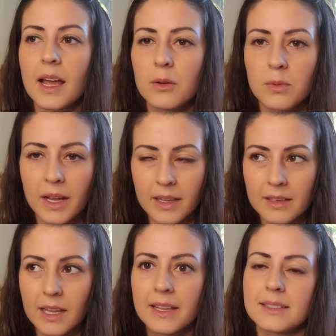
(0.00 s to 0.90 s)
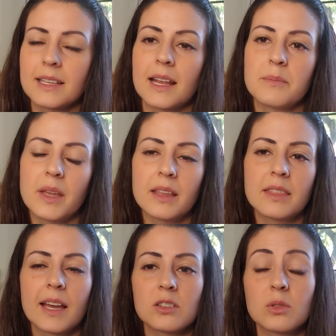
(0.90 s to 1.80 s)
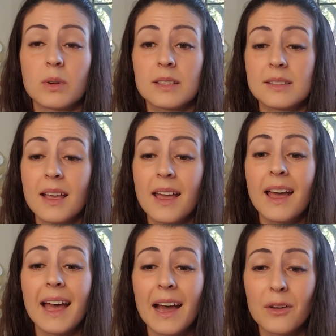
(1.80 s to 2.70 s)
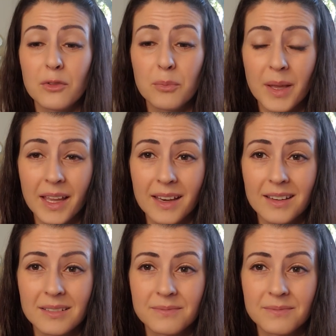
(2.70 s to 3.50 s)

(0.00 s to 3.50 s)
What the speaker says: I recognize that I made that choice out of pain.